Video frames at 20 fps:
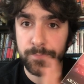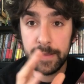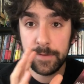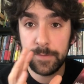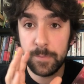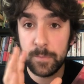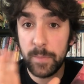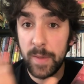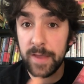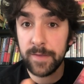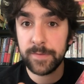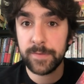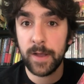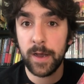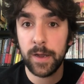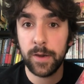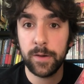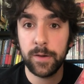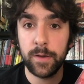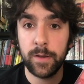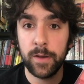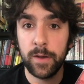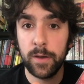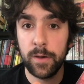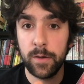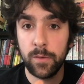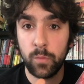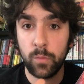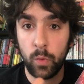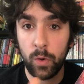It's based on
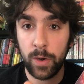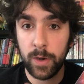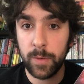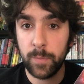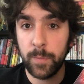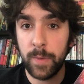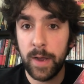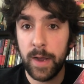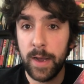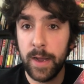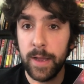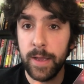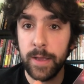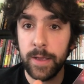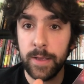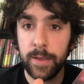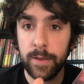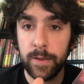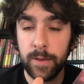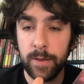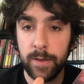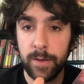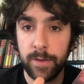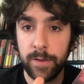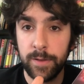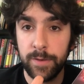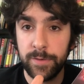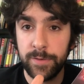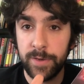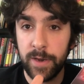work by
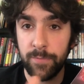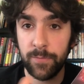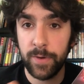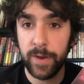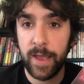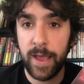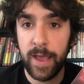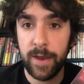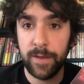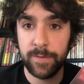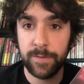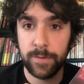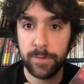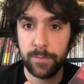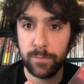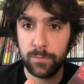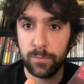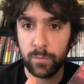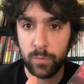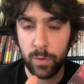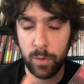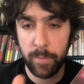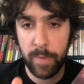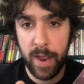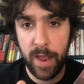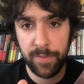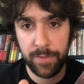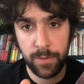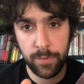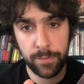Jeffrey Addis and Will
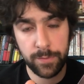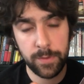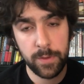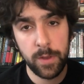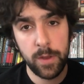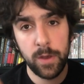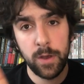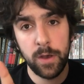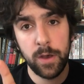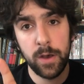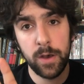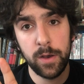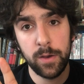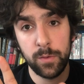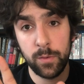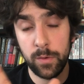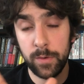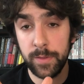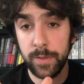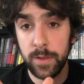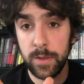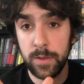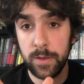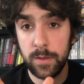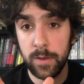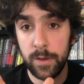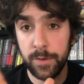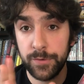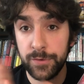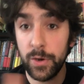Matthews, who are
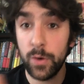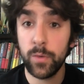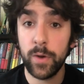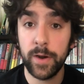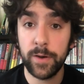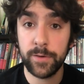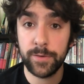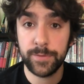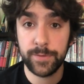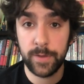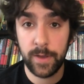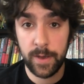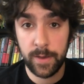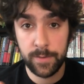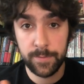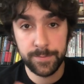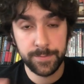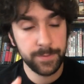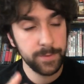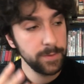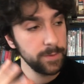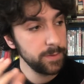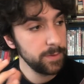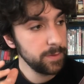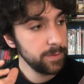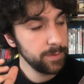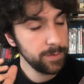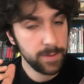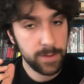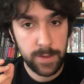the showrunners of
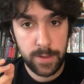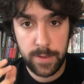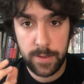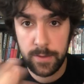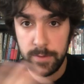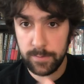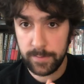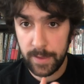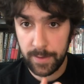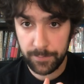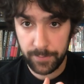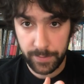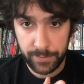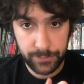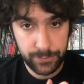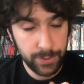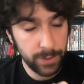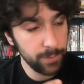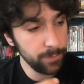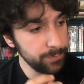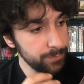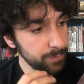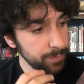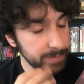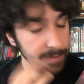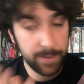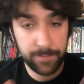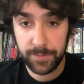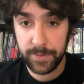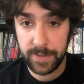the Netflix show, so
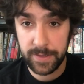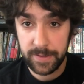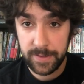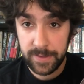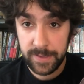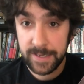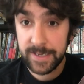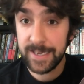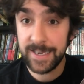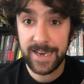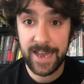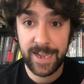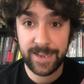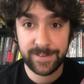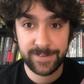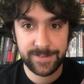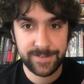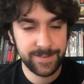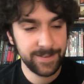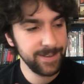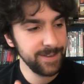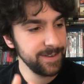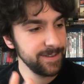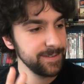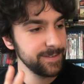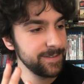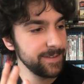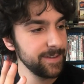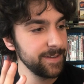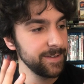it definitely connects. It
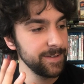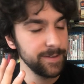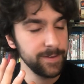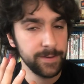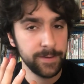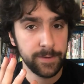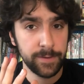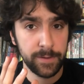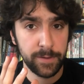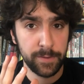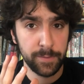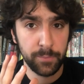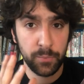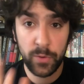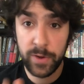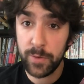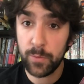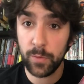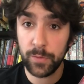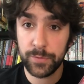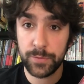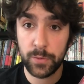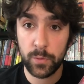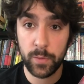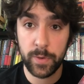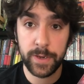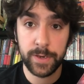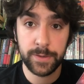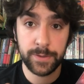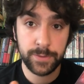is a prequel
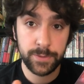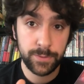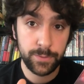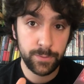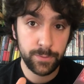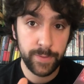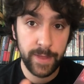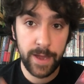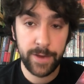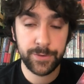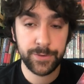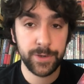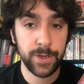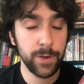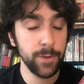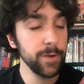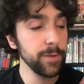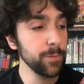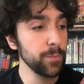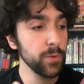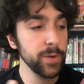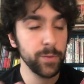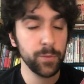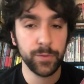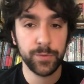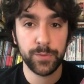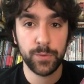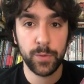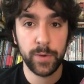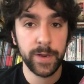story to that show. It is a
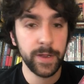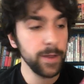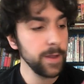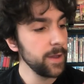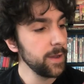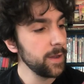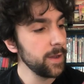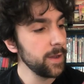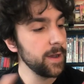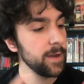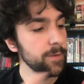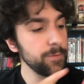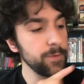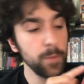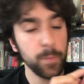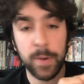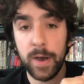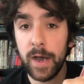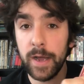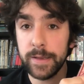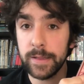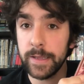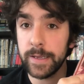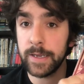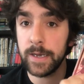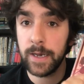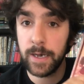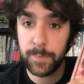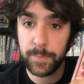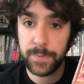prequel story for the
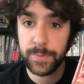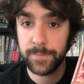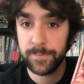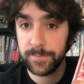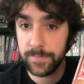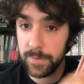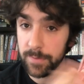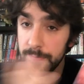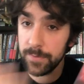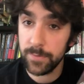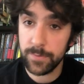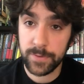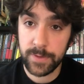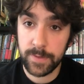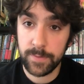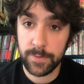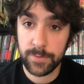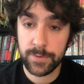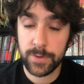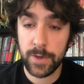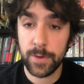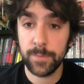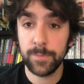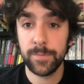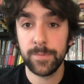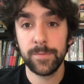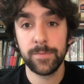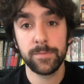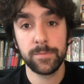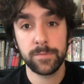podling Hup. If you've seen the show,
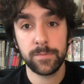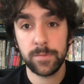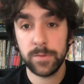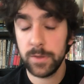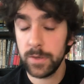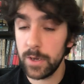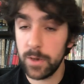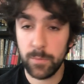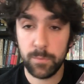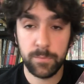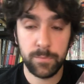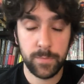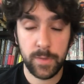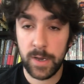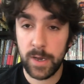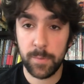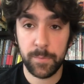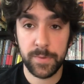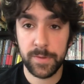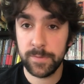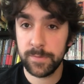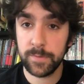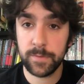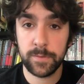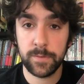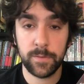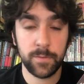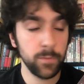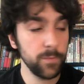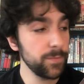you know Hup is
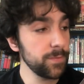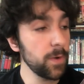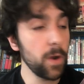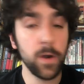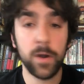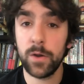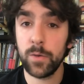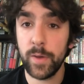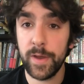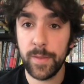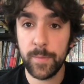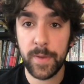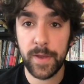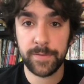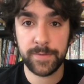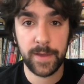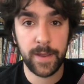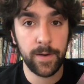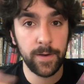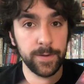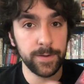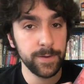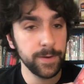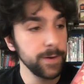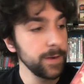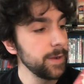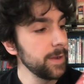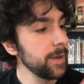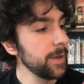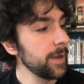far and away the best
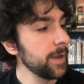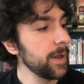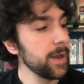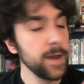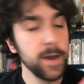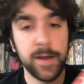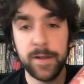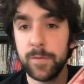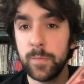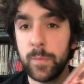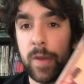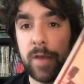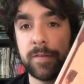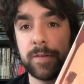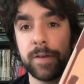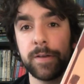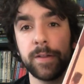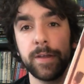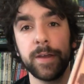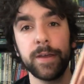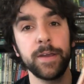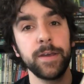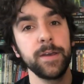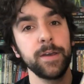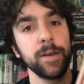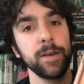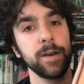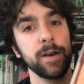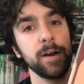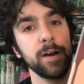character. It's basically
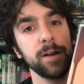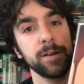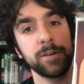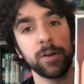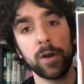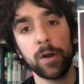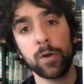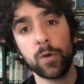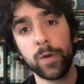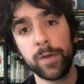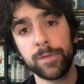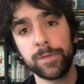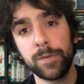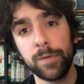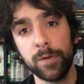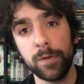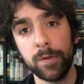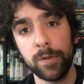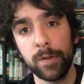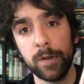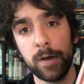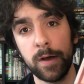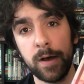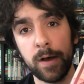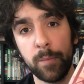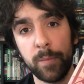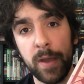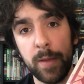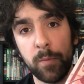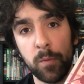Dark Crystal
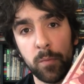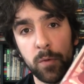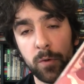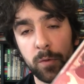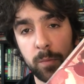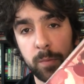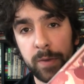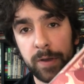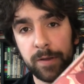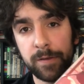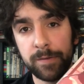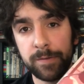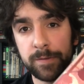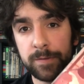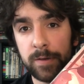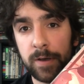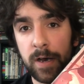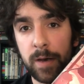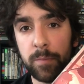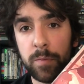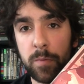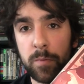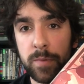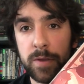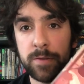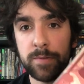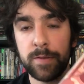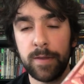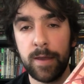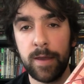Paper Moon, because Hup
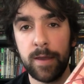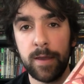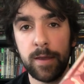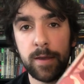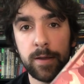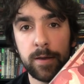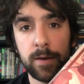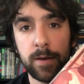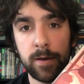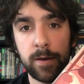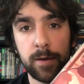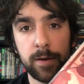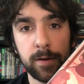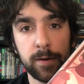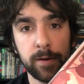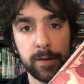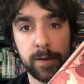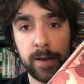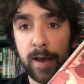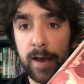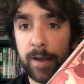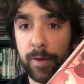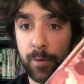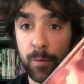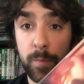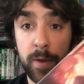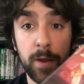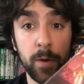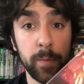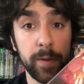meets a guy
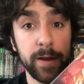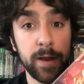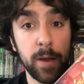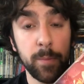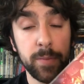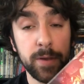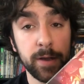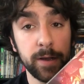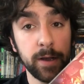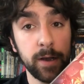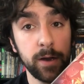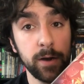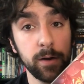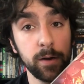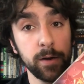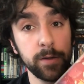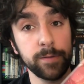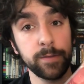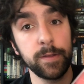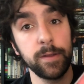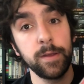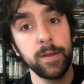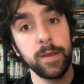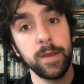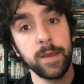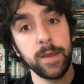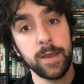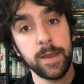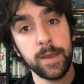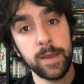who may or may not be a con artist,
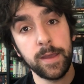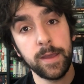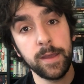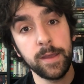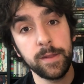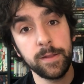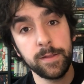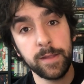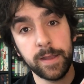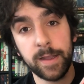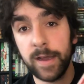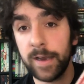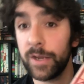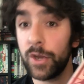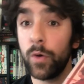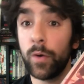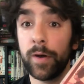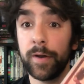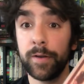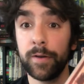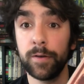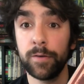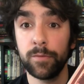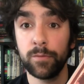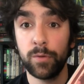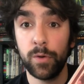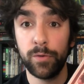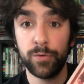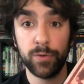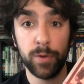and they kind of go on a
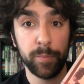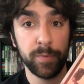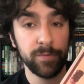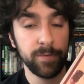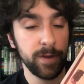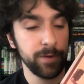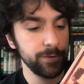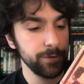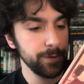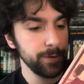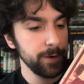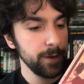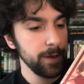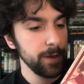road trip adventure.